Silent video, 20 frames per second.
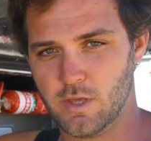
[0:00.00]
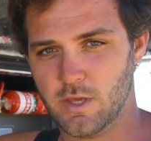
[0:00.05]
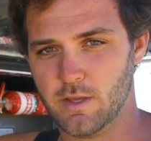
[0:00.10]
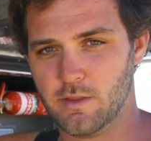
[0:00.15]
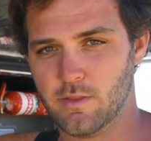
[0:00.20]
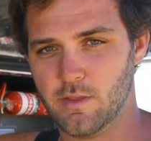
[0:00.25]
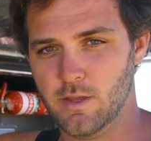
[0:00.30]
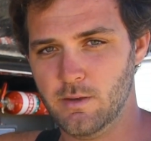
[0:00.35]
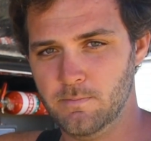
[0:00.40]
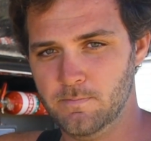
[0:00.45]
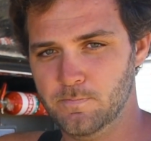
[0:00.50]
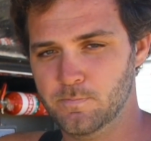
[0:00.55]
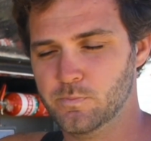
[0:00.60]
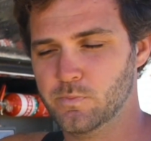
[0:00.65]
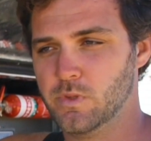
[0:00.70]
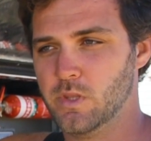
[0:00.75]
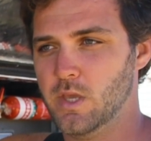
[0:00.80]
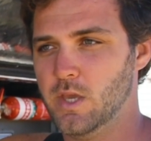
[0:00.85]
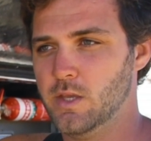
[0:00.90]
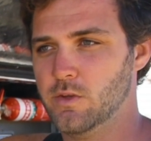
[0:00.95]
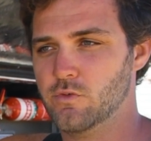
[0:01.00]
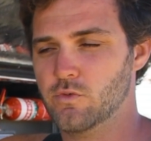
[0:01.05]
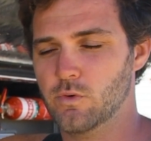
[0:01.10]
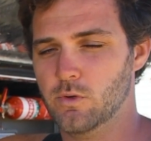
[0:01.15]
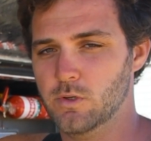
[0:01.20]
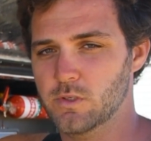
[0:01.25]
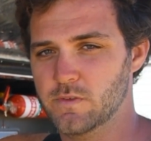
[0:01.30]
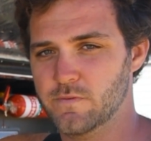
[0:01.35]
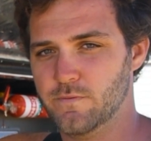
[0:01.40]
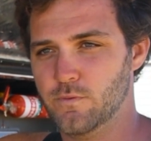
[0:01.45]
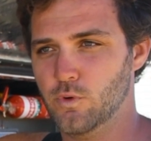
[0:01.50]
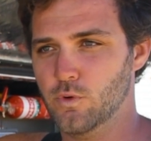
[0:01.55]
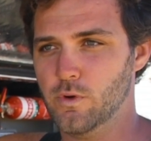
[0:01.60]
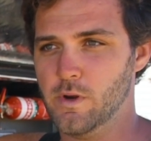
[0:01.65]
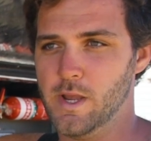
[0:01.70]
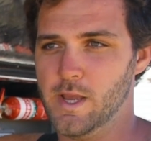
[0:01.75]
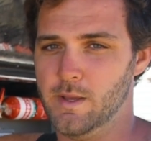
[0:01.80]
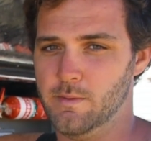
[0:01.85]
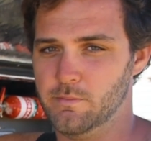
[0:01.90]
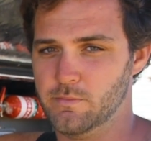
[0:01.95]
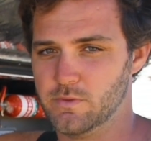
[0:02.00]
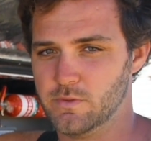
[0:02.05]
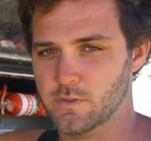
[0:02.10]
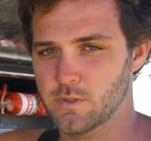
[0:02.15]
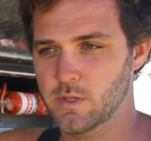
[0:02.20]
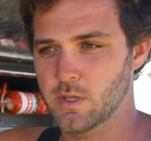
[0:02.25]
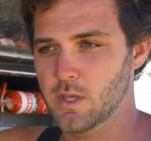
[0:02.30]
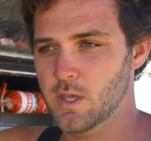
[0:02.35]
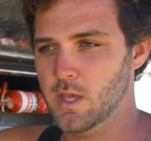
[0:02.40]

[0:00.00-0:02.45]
kicks in, it draws 4 amps.